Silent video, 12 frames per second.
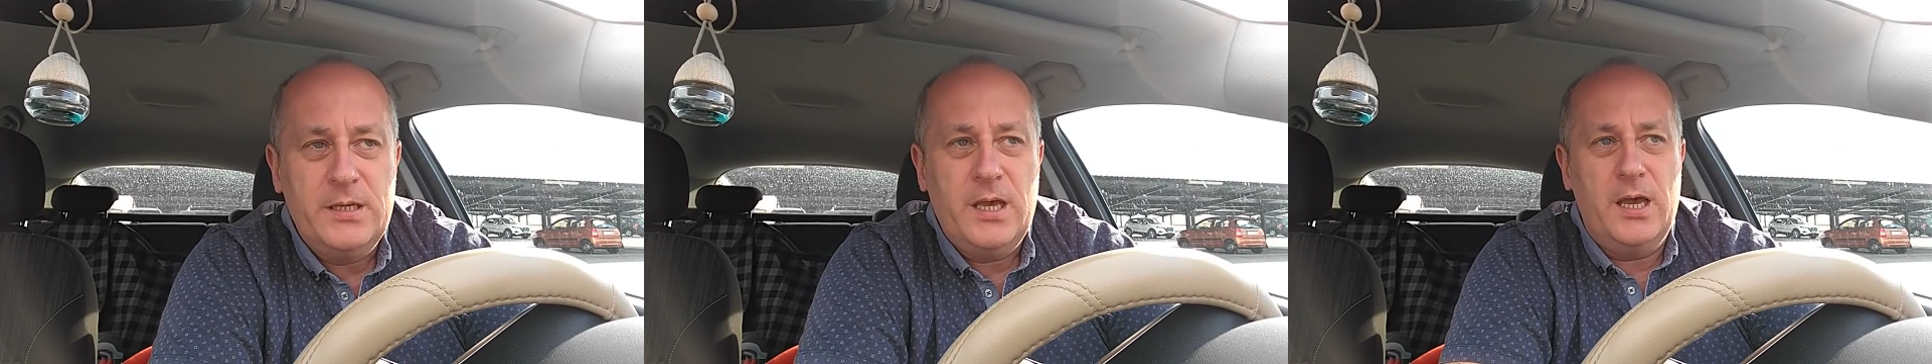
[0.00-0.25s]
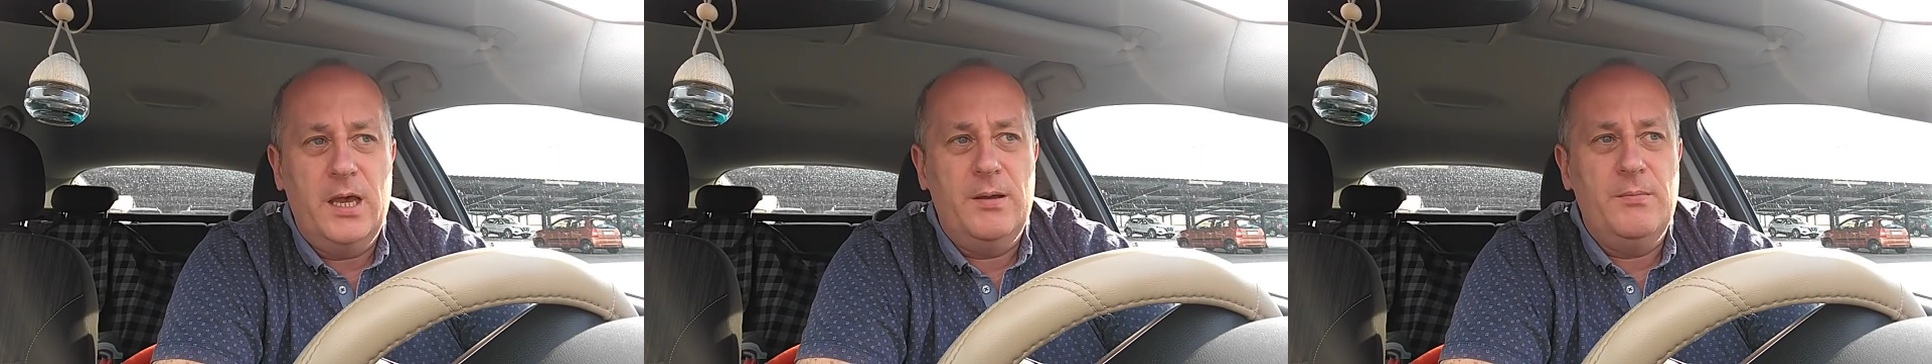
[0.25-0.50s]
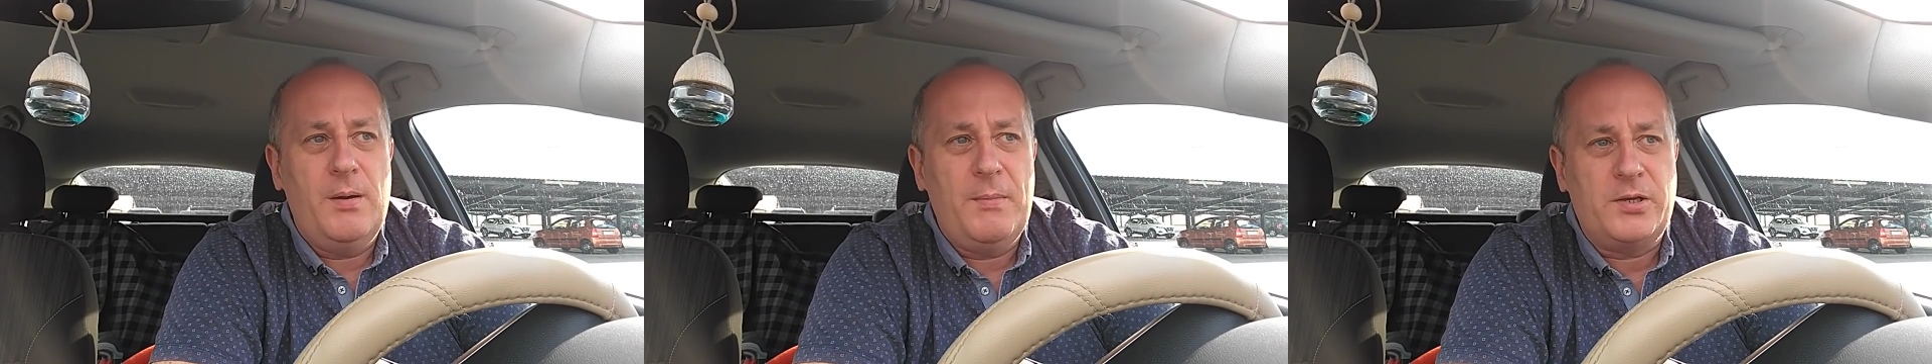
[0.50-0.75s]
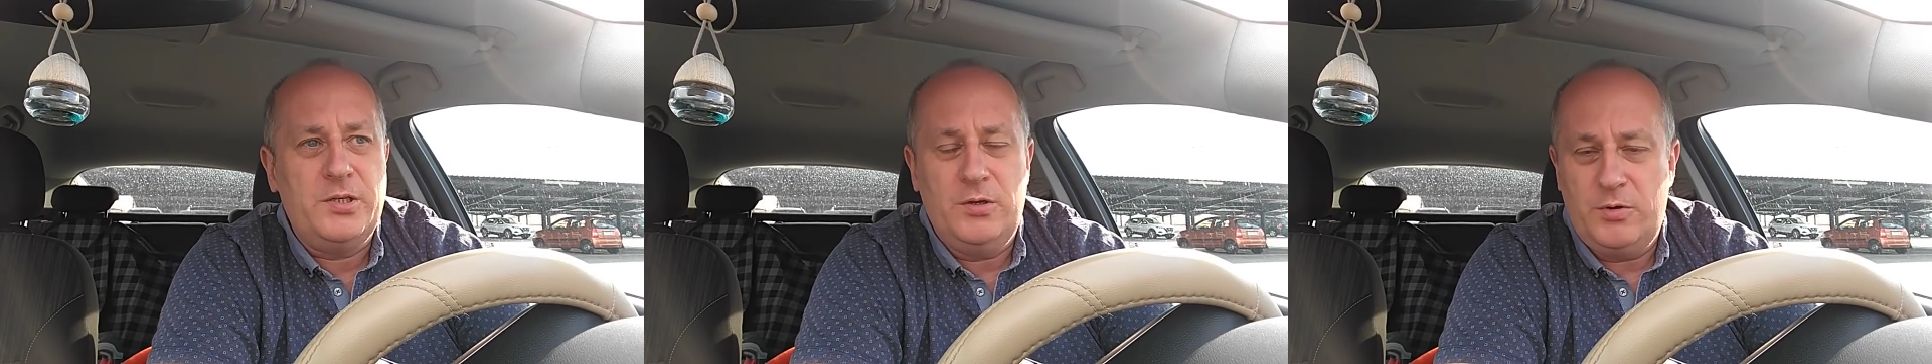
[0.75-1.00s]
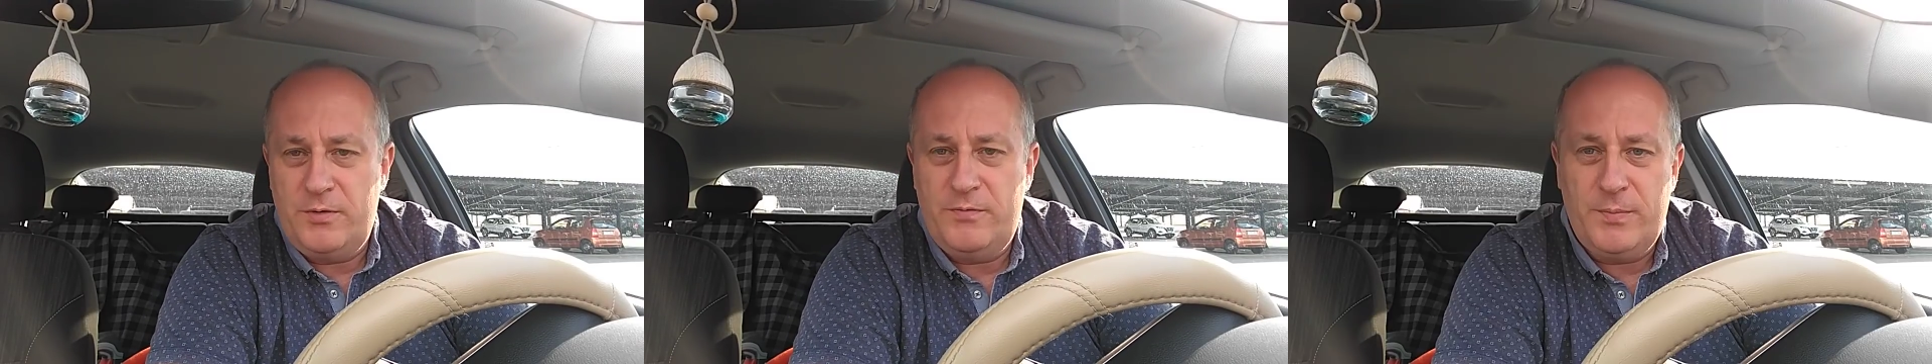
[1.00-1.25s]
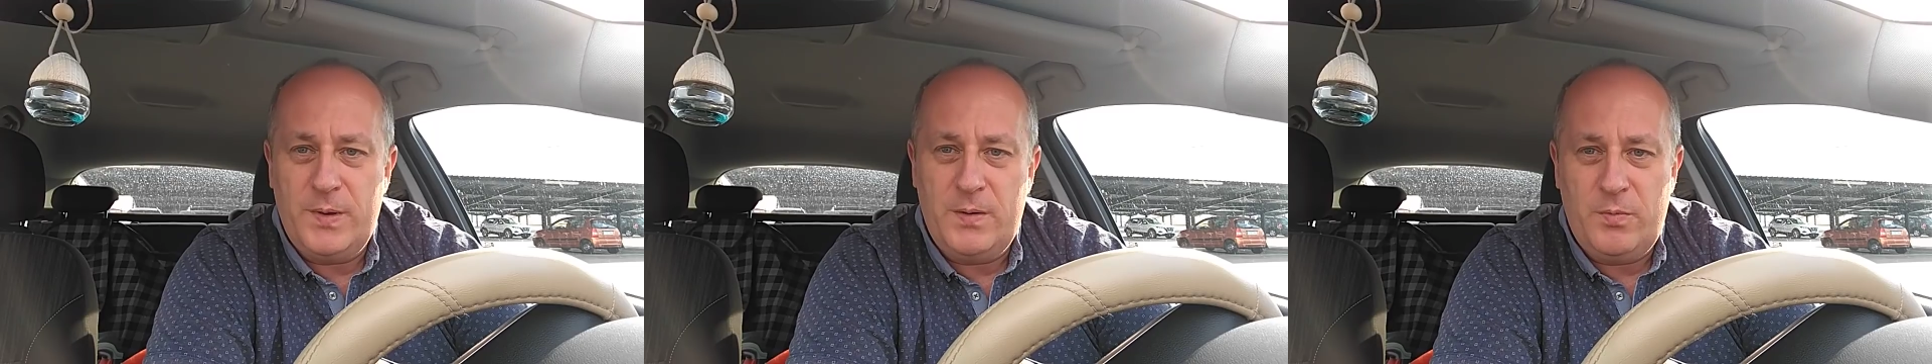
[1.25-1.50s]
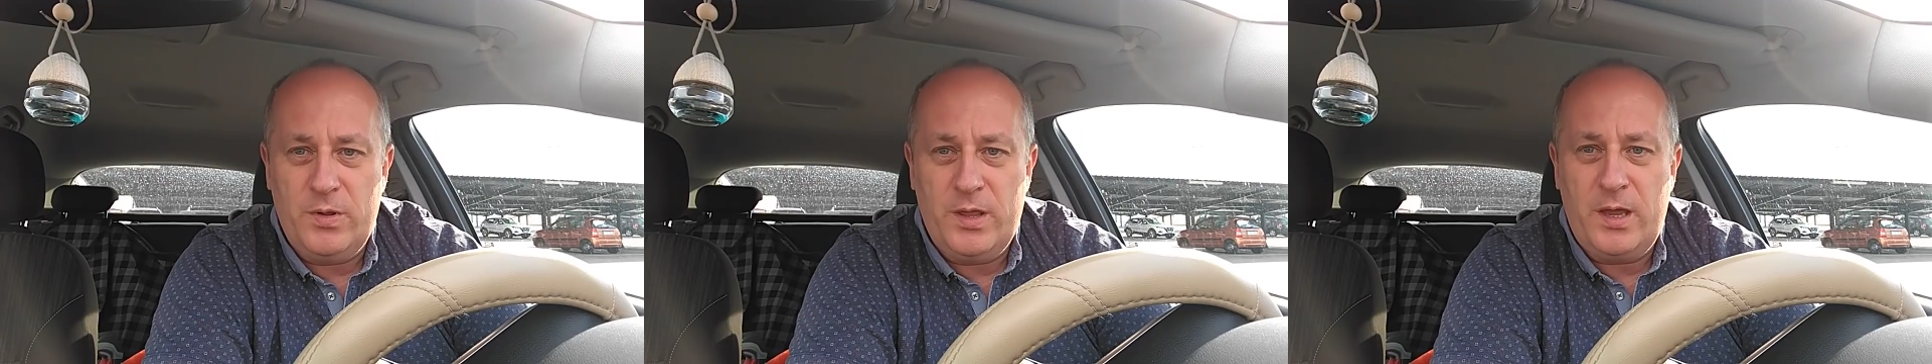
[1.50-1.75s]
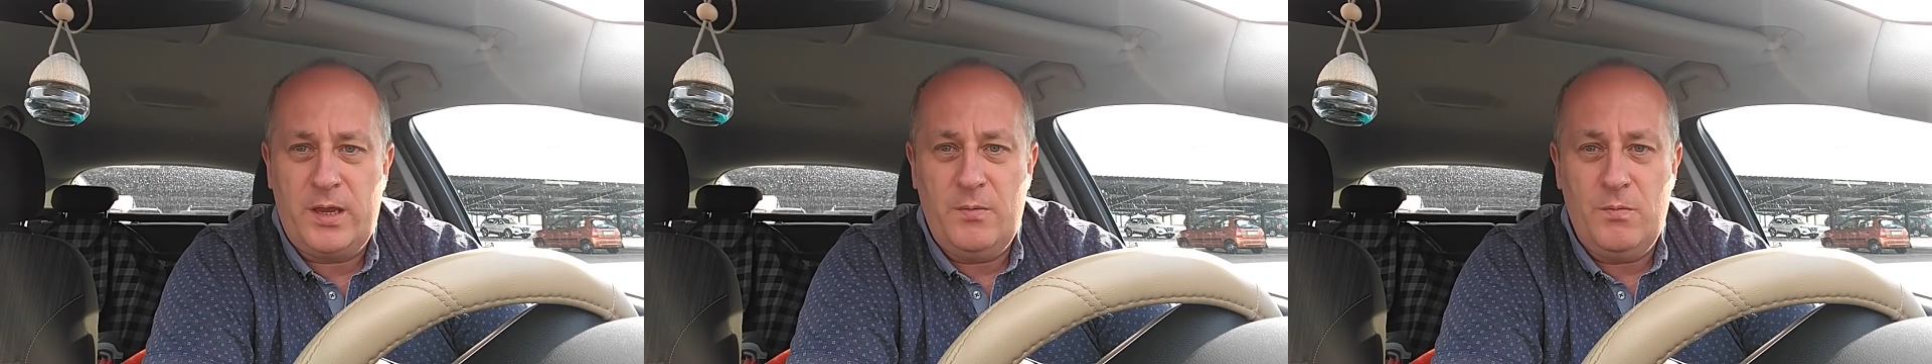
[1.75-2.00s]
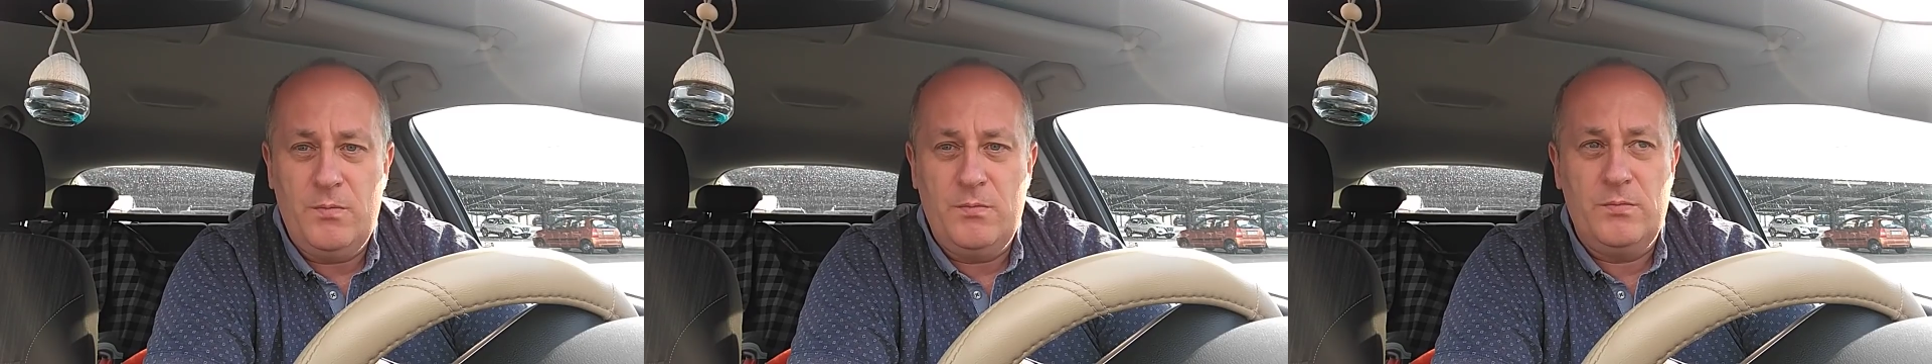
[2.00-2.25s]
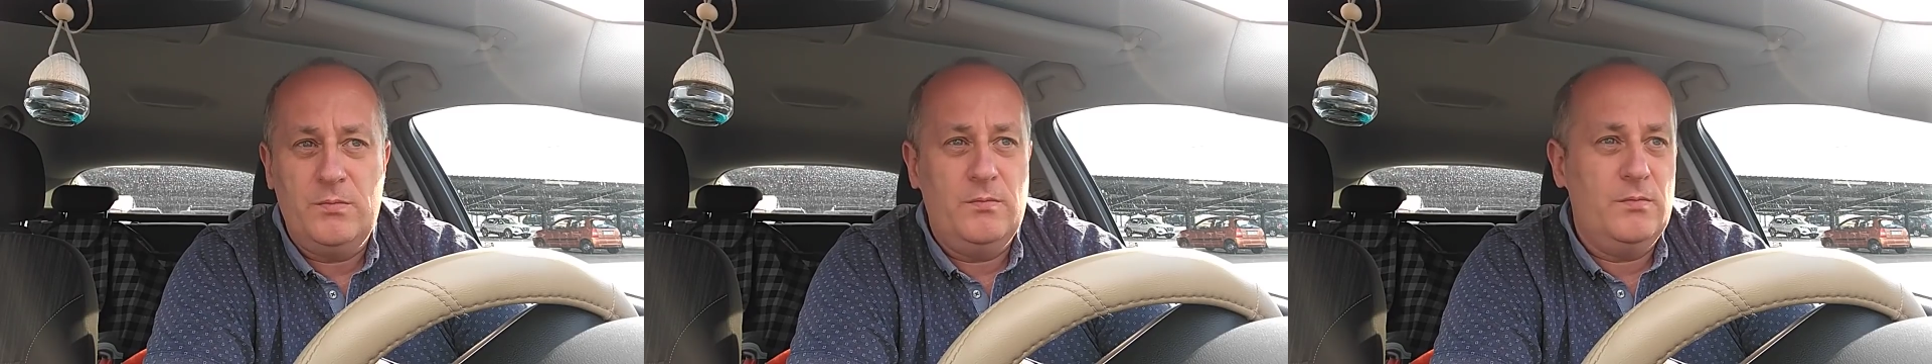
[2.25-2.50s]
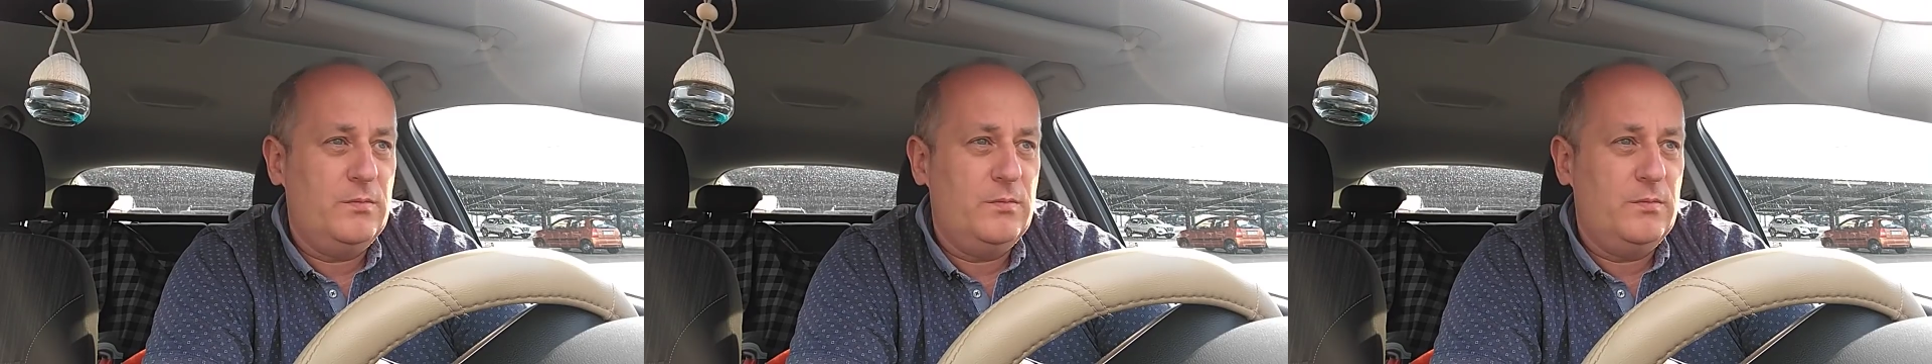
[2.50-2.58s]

I'm actually looking for people that I can